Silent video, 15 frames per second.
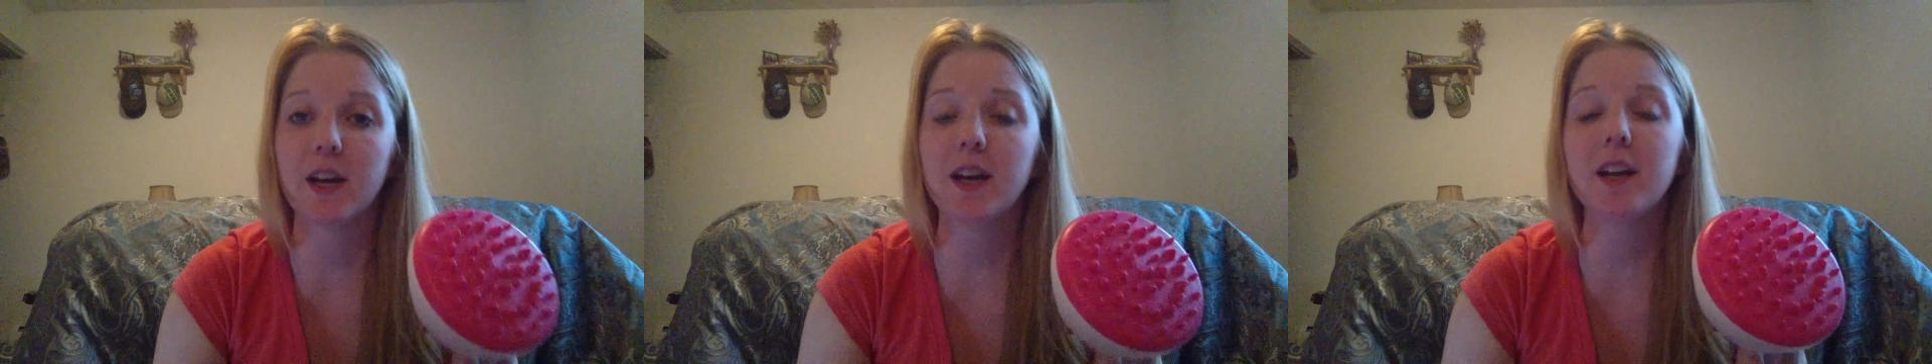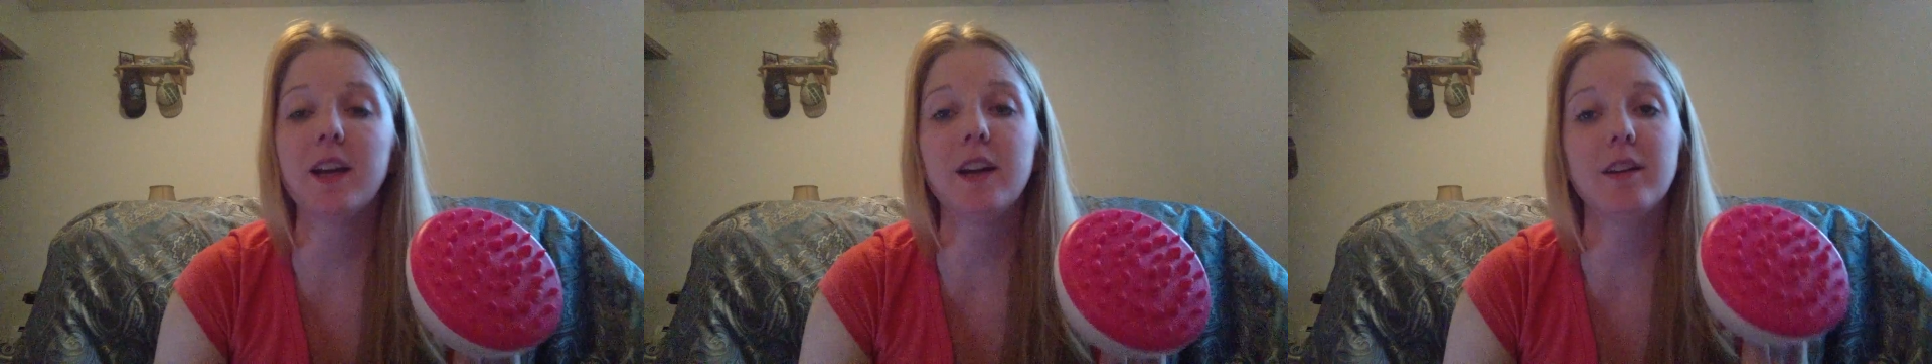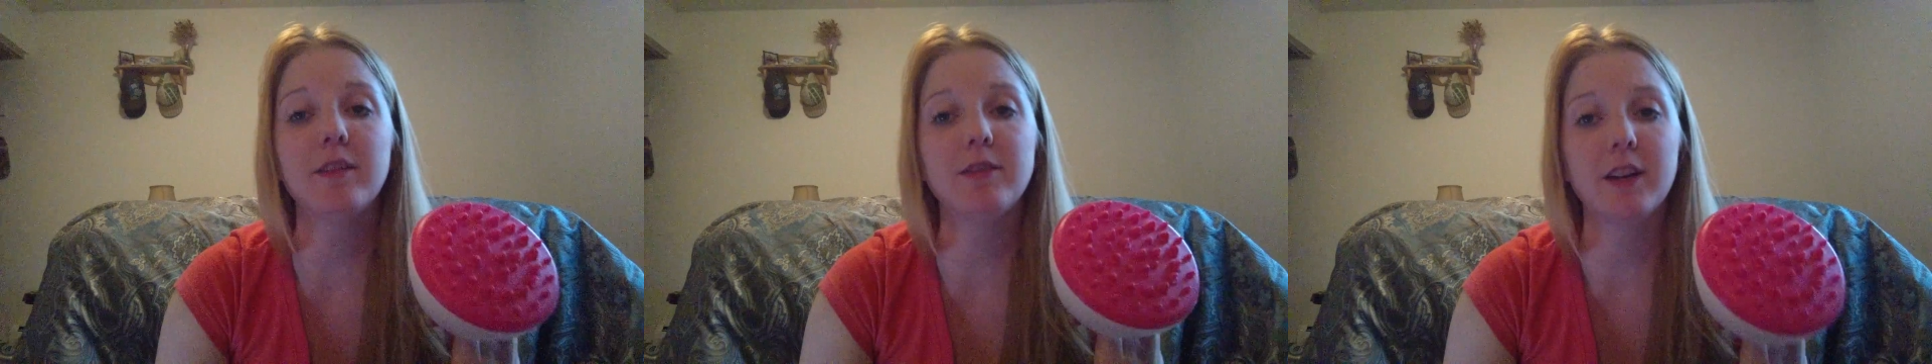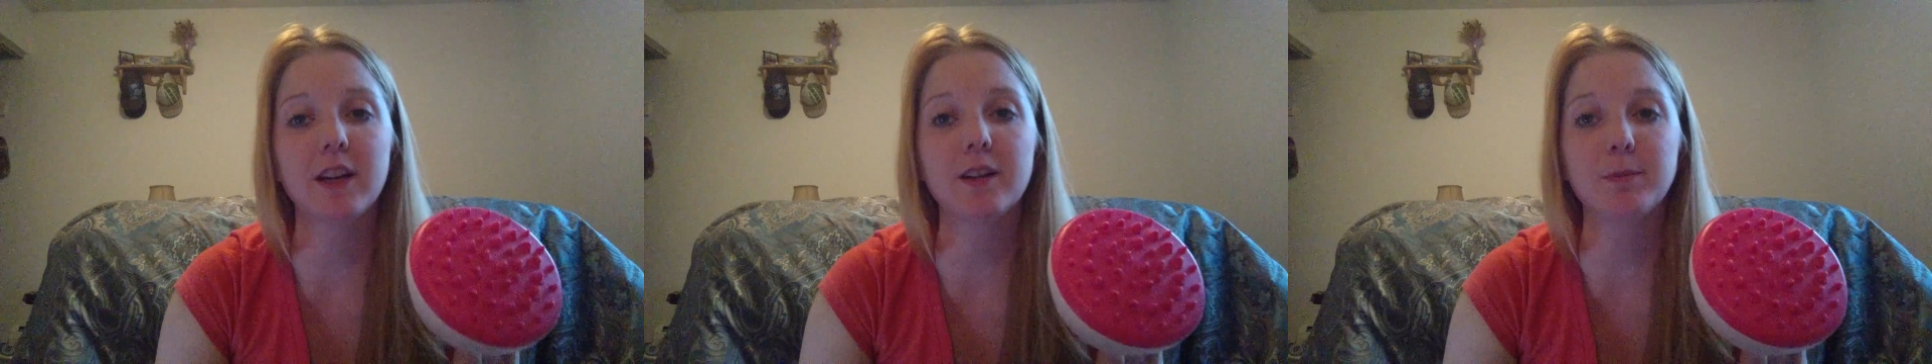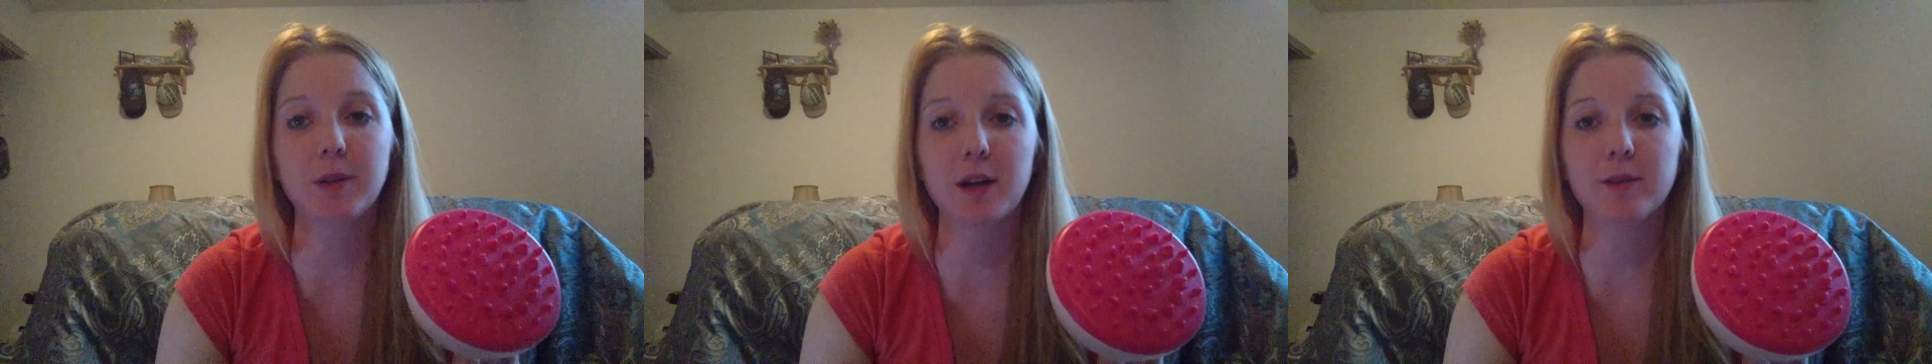I have
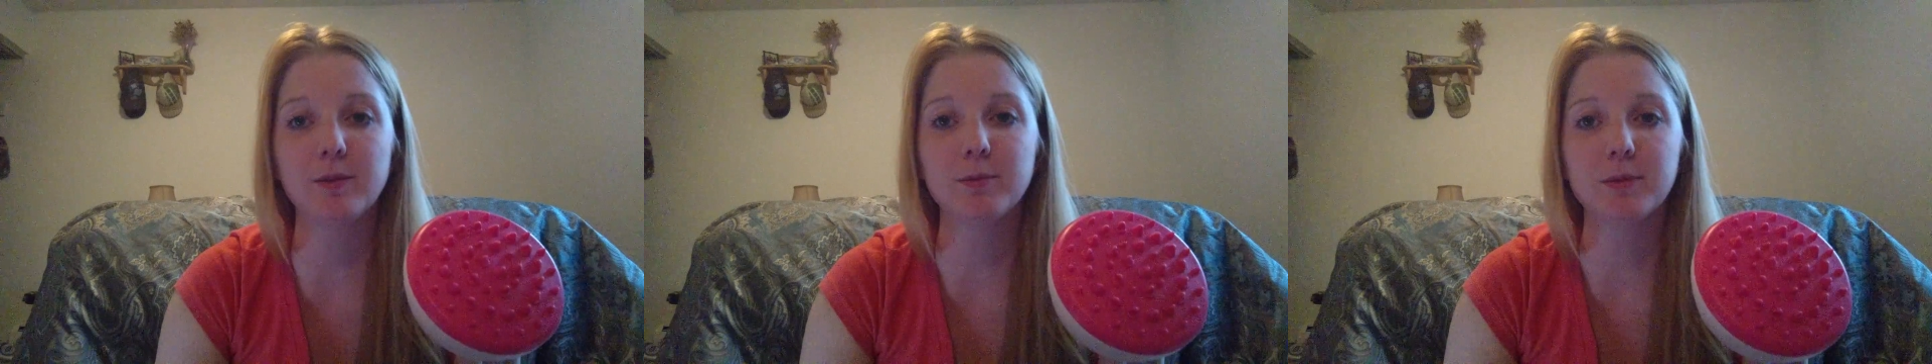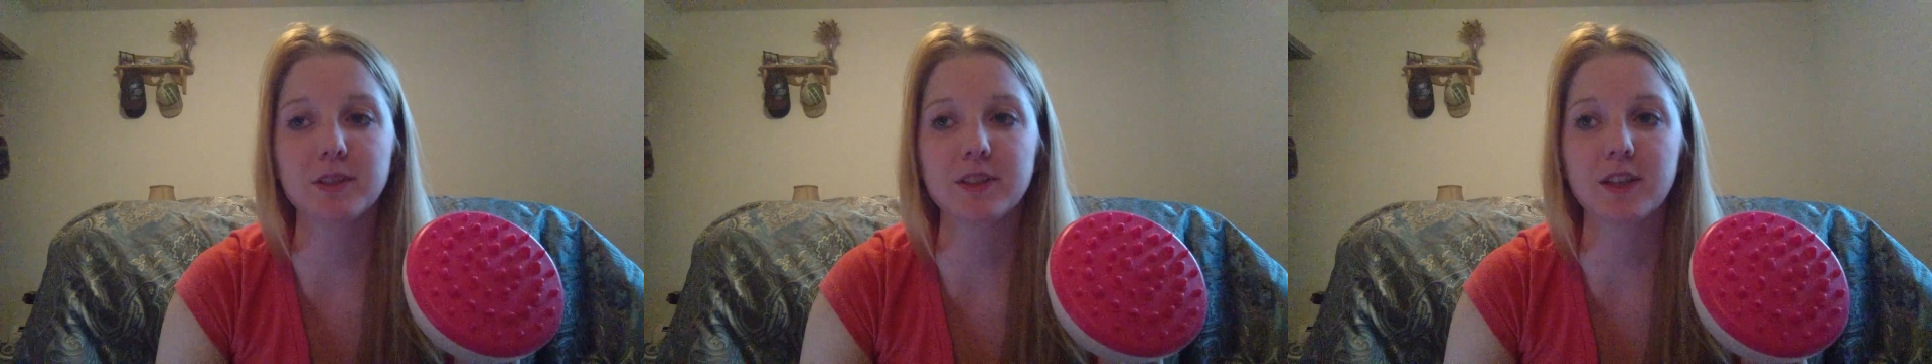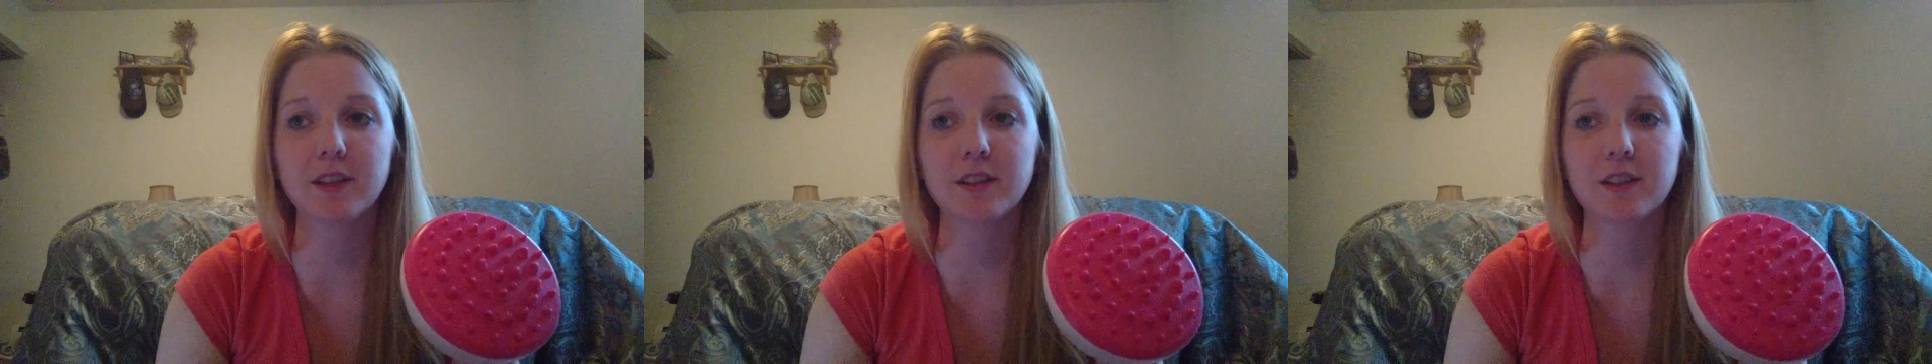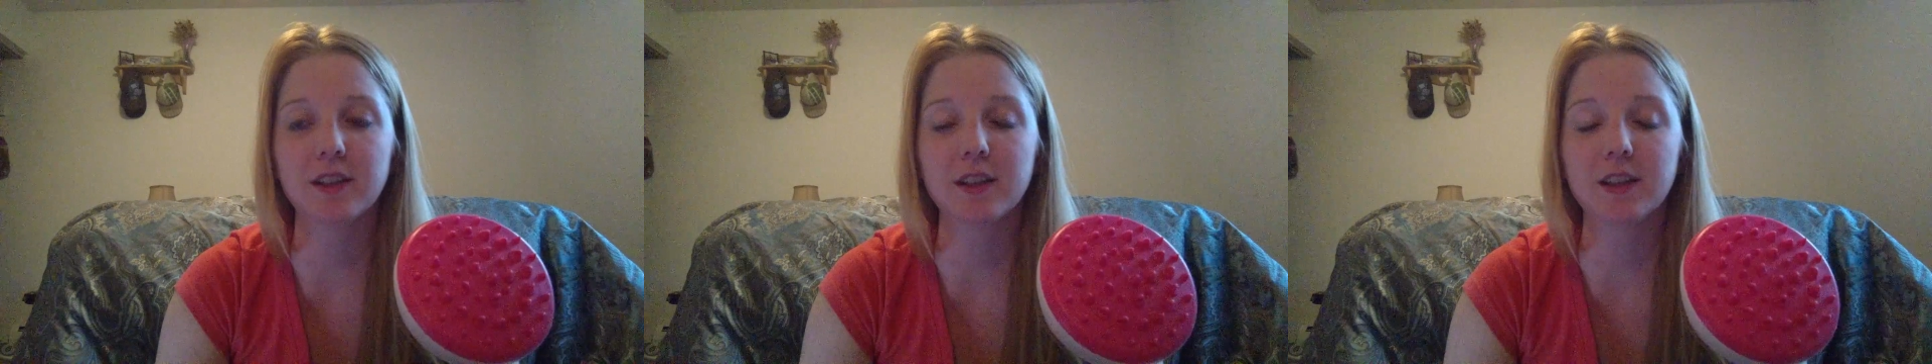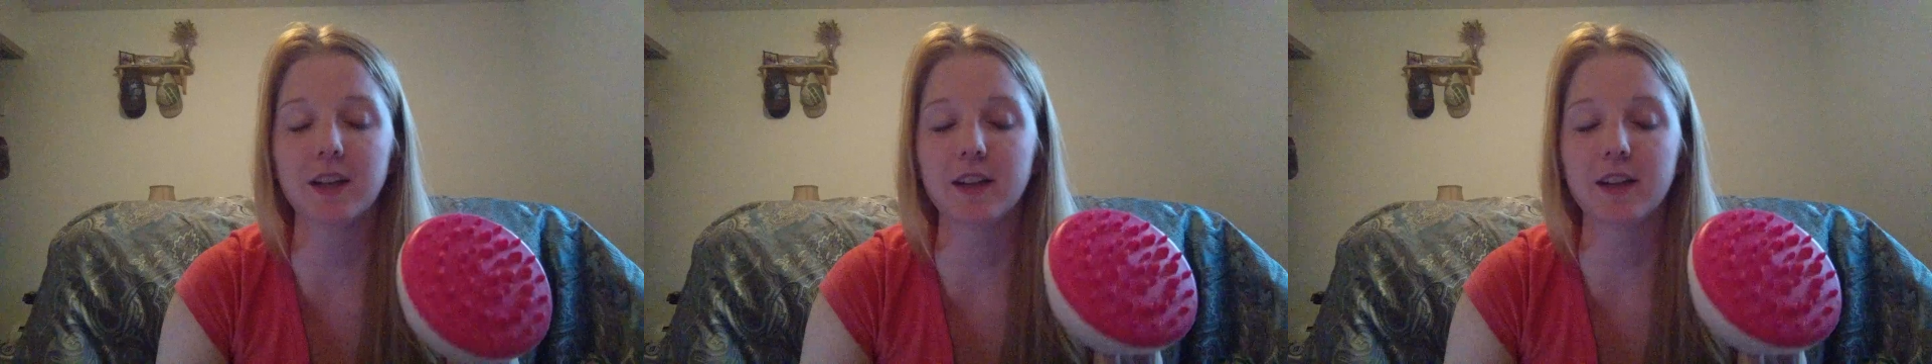had a problem with cellulite